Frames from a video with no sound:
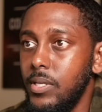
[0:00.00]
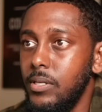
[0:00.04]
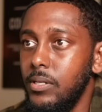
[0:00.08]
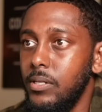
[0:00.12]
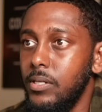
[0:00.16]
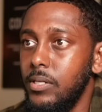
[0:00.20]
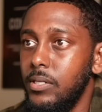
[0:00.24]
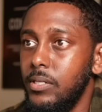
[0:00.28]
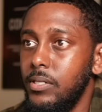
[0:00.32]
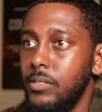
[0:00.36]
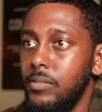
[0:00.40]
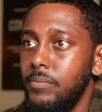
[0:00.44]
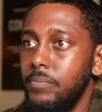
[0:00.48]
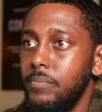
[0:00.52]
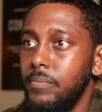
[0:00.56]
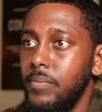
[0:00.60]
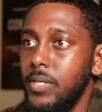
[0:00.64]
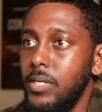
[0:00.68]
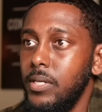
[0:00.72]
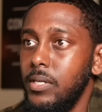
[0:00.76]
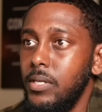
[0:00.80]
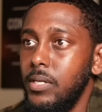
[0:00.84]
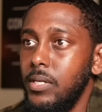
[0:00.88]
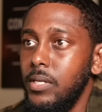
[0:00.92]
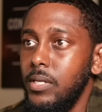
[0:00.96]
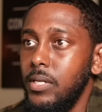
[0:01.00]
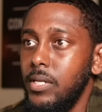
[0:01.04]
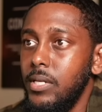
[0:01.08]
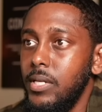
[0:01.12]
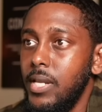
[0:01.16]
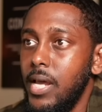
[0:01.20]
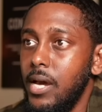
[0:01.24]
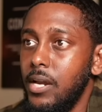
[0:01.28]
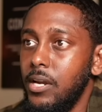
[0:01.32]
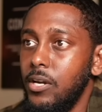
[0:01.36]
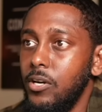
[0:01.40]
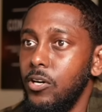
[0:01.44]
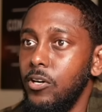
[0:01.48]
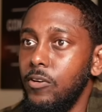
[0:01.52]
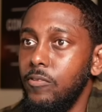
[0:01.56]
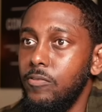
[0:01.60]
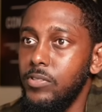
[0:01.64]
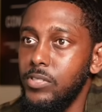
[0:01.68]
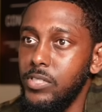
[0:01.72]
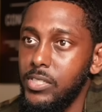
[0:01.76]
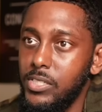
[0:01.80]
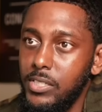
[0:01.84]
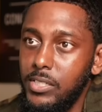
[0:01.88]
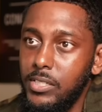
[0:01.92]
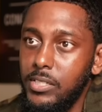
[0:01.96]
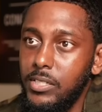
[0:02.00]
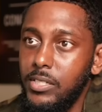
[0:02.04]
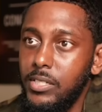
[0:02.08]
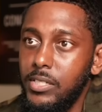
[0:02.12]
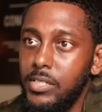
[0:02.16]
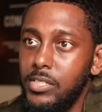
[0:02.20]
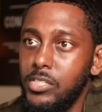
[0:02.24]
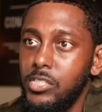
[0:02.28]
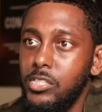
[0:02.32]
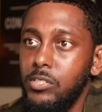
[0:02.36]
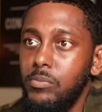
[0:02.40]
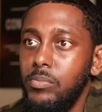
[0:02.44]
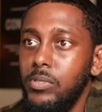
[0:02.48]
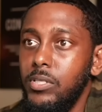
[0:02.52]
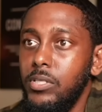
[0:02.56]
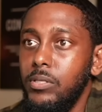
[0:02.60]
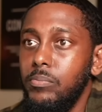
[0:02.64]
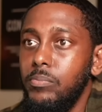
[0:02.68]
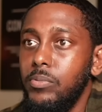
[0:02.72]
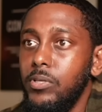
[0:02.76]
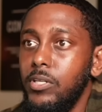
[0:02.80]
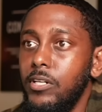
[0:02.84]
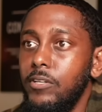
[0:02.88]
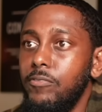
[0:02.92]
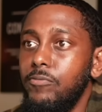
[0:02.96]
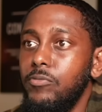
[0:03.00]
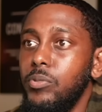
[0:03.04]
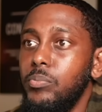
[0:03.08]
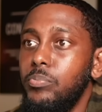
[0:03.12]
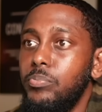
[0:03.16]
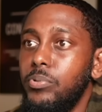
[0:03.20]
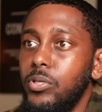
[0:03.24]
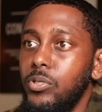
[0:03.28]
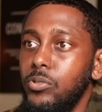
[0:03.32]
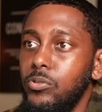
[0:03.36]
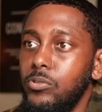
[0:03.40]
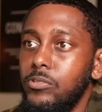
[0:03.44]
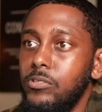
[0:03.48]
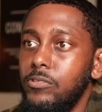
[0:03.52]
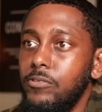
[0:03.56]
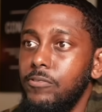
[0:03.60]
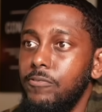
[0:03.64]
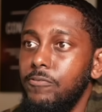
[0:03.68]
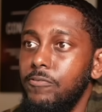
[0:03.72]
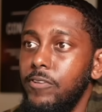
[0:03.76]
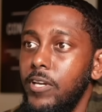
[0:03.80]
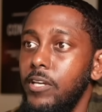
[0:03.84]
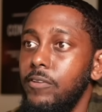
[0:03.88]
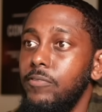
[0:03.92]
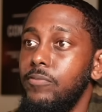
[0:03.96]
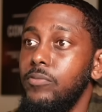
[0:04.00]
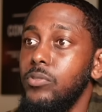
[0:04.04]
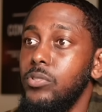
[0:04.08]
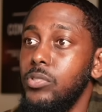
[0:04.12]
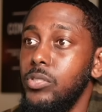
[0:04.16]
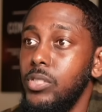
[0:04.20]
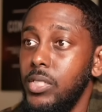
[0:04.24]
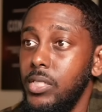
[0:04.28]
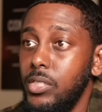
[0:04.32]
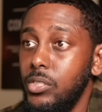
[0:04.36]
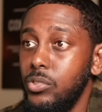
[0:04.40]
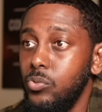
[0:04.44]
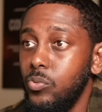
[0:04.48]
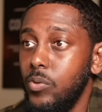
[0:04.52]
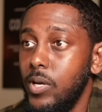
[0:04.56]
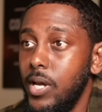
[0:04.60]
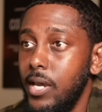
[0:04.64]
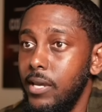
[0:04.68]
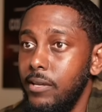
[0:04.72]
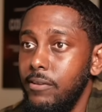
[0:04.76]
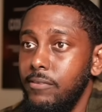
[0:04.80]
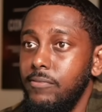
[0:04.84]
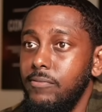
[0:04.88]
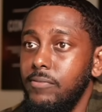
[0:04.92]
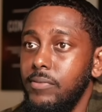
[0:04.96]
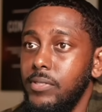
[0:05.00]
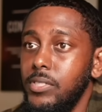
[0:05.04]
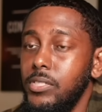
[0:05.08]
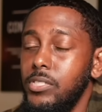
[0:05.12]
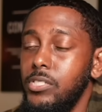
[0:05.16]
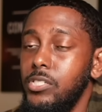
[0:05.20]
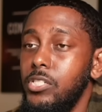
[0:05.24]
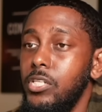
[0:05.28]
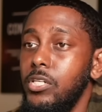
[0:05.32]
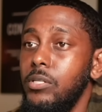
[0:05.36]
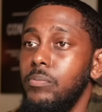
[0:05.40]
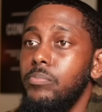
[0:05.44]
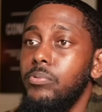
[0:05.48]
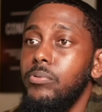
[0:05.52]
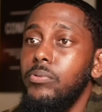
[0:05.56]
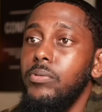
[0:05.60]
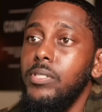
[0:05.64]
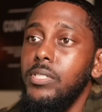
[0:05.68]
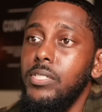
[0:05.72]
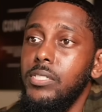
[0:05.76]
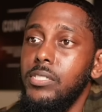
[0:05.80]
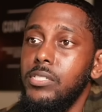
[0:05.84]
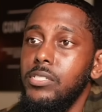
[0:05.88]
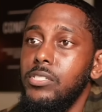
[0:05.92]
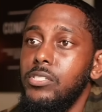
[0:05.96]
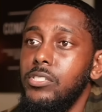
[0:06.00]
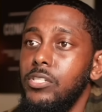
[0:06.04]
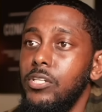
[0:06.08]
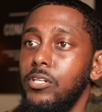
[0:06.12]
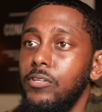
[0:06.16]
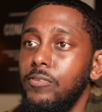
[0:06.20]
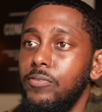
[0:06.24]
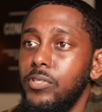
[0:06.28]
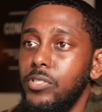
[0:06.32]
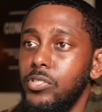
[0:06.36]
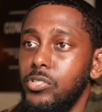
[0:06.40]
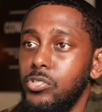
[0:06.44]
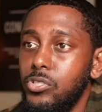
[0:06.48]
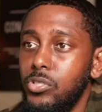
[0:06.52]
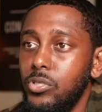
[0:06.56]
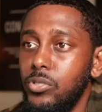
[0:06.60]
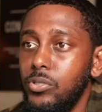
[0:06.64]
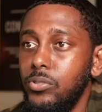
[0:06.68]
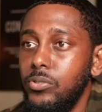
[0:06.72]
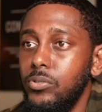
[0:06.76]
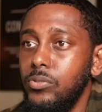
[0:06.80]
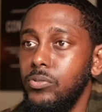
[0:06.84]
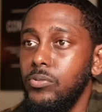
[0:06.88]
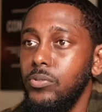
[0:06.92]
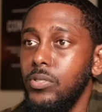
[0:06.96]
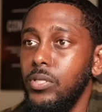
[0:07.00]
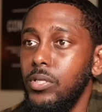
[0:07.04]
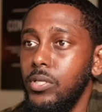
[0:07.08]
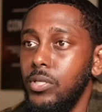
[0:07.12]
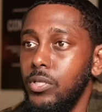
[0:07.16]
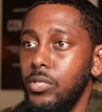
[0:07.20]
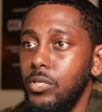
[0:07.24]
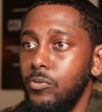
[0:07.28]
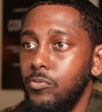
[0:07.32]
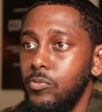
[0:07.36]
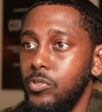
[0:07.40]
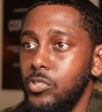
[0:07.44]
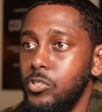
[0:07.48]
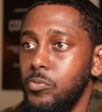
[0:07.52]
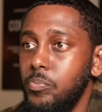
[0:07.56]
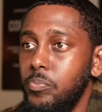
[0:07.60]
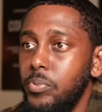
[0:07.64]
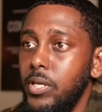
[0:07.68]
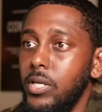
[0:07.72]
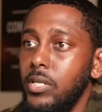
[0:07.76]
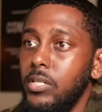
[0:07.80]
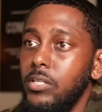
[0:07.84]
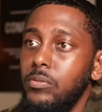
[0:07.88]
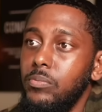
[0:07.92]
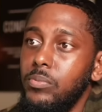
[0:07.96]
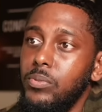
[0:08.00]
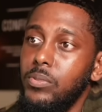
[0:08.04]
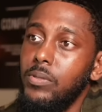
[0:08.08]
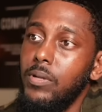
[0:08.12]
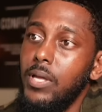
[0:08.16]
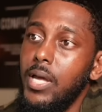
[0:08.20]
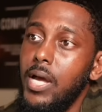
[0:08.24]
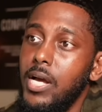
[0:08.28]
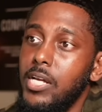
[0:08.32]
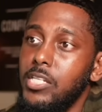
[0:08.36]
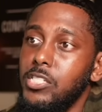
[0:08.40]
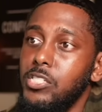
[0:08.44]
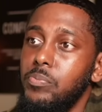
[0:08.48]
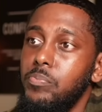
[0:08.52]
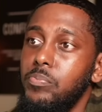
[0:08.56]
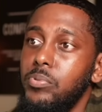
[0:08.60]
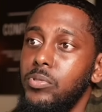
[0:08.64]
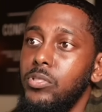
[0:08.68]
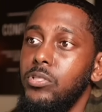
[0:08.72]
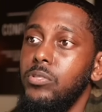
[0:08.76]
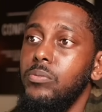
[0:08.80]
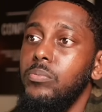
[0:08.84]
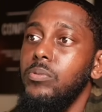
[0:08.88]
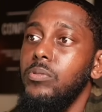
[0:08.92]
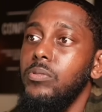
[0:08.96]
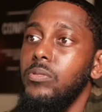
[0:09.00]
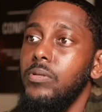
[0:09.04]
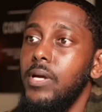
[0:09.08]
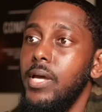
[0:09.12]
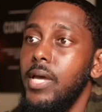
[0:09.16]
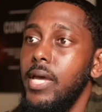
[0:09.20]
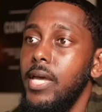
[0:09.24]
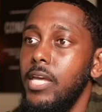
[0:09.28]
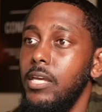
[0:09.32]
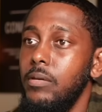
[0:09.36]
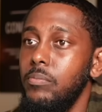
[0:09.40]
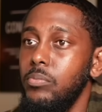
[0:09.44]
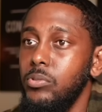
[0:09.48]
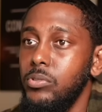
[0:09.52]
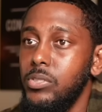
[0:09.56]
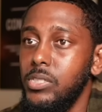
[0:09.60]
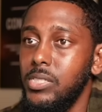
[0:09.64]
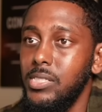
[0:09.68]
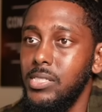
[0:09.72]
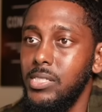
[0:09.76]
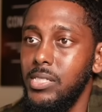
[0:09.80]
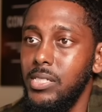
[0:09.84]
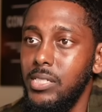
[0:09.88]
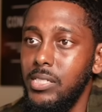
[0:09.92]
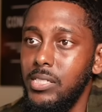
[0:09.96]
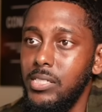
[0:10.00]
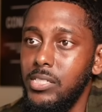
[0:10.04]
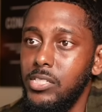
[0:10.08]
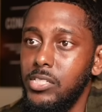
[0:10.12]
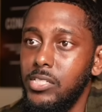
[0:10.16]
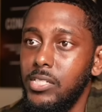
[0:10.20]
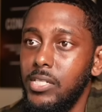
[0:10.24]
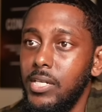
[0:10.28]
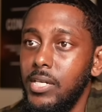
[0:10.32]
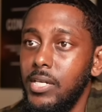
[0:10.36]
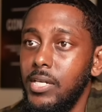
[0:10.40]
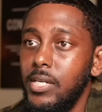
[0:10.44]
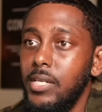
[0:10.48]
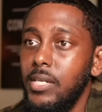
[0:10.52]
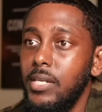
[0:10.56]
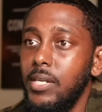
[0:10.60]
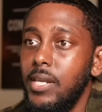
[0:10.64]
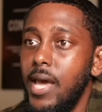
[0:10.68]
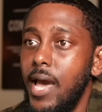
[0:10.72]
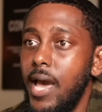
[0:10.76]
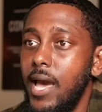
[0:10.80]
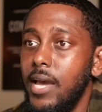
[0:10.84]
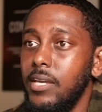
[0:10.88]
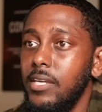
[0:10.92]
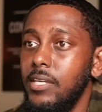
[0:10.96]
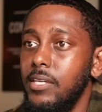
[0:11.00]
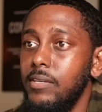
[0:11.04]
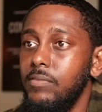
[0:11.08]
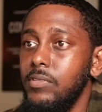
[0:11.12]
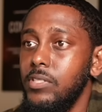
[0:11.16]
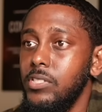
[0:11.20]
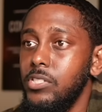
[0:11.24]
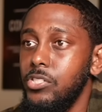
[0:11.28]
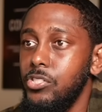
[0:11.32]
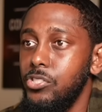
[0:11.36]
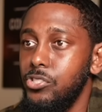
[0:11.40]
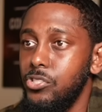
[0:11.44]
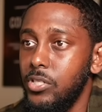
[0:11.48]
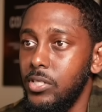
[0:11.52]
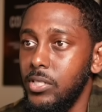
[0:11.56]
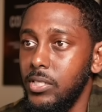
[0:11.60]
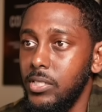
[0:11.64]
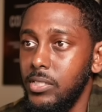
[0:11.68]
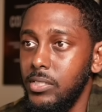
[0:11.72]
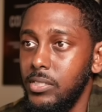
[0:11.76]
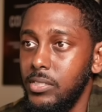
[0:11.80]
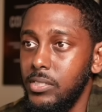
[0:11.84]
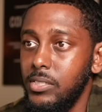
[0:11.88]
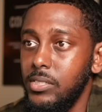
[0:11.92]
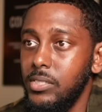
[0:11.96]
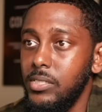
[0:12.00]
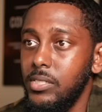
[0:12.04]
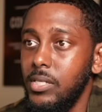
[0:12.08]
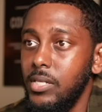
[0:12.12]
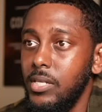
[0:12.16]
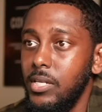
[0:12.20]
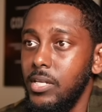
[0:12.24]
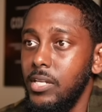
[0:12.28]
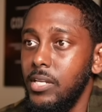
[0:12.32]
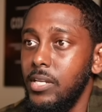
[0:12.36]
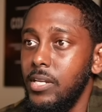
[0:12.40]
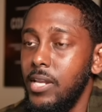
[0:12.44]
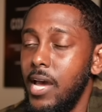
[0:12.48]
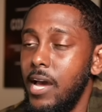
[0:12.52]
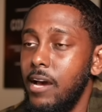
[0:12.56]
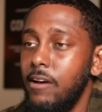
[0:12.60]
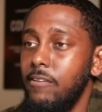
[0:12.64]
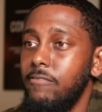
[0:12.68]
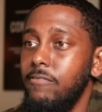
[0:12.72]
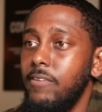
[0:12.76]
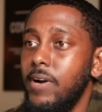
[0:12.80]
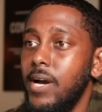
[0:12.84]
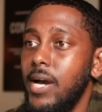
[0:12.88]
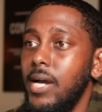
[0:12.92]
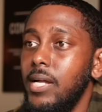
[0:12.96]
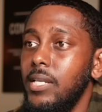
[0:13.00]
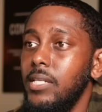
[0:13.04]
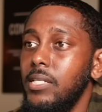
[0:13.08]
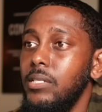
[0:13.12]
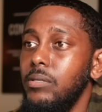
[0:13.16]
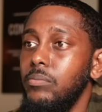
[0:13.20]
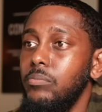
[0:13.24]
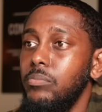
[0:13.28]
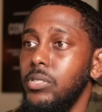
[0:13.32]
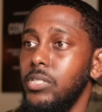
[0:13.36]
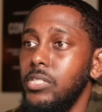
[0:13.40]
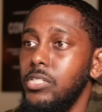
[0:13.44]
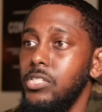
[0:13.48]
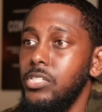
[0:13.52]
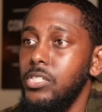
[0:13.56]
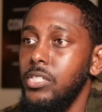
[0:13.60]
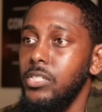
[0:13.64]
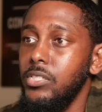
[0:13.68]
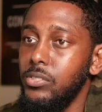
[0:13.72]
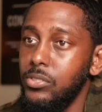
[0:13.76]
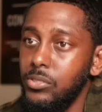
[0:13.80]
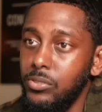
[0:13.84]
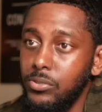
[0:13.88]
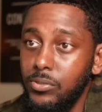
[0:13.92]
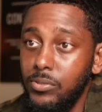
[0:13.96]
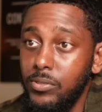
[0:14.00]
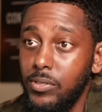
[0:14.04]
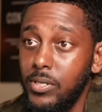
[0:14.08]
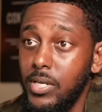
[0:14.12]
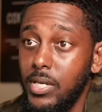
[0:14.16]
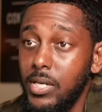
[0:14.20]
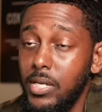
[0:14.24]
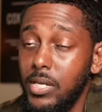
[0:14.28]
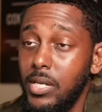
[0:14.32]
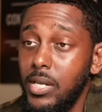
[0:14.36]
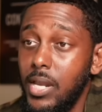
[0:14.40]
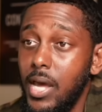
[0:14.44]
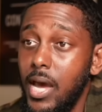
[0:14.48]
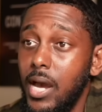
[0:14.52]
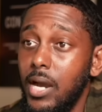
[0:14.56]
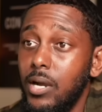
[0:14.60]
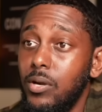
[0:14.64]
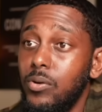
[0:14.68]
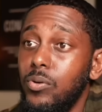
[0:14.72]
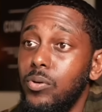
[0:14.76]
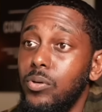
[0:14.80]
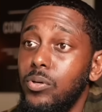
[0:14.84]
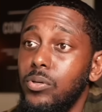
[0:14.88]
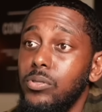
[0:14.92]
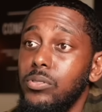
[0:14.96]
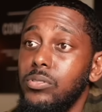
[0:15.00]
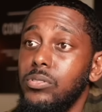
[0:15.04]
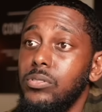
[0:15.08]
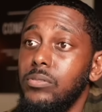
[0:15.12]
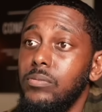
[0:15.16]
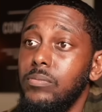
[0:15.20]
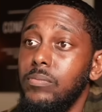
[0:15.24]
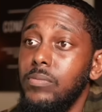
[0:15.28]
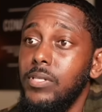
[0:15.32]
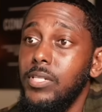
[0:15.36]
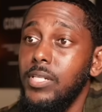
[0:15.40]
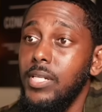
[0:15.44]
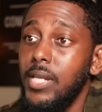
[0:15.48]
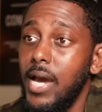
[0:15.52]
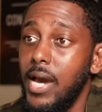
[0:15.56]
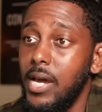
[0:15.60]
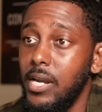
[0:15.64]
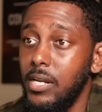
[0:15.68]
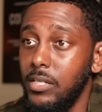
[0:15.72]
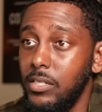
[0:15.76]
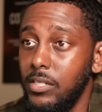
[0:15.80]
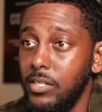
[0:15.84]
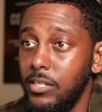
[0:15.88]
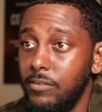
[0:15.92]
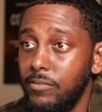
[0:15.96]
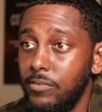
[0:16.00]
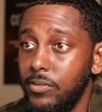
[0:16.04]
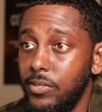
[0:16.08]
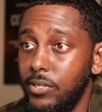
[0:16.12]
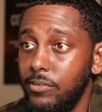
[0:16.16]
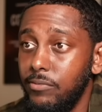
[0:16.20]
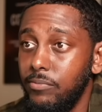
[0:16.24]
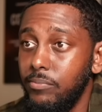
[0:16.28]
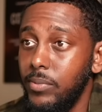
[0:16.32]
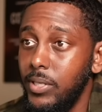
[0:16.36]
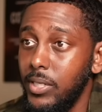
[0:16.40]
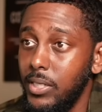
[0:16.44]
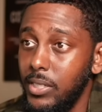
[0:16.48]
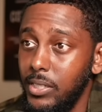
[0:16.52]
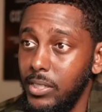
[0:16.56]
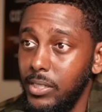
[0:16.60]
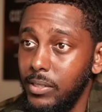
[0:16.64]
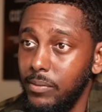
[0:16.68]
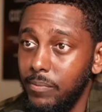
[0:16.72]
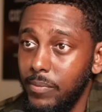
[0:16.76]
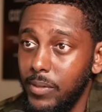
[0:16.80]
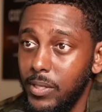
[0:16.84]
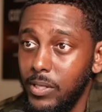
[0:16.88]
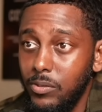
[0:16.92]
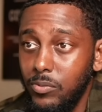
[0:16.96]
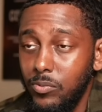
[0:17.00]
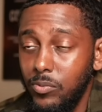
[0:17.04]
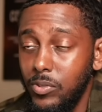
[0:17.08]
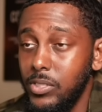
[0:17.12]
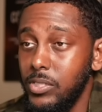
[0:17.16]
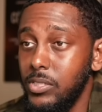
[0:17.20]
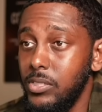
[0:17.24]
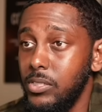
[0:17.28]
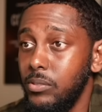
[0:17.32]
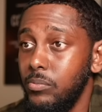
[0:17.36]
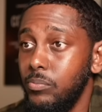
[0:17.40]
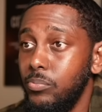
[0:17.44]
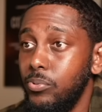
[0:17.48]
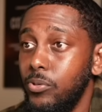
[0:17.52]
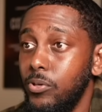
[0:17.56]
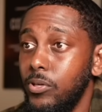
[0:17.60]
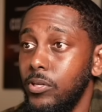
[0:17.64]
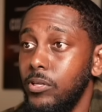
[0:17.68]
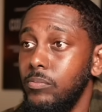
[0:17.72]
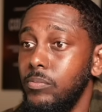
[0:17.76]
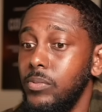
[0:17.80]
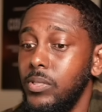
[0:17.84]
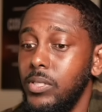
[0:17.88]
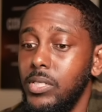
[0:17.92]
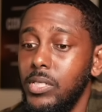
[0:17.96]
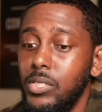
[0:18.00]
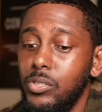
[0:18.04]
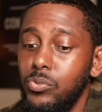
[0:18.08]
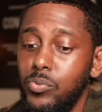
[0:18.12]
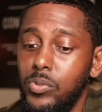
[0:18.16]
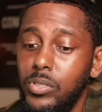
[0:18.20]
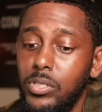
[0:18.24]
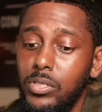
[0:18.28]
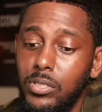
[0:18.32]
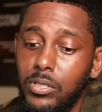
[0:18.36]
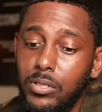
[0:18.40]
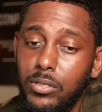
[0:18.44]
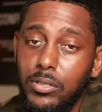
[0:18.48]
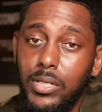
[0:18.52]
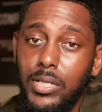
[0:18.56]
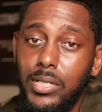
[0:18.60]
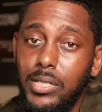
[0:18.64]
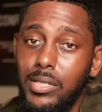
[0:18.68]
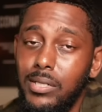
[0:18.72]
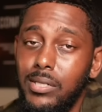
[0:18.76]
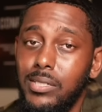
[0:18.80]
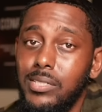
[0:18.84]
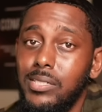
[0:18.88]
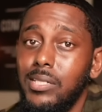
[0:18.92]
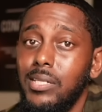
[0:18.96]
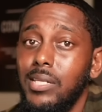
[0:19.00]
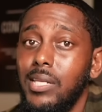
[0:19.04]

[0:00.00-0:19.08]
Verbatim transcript: Now, the overseer is to be above reproach, faithful to his wife, temperate, self-controlled, respectable, hospitable, able to teach, not given to drunkenness, not violent but gentle, not quarrelsome, not a lover of money, which is important because we know that there's a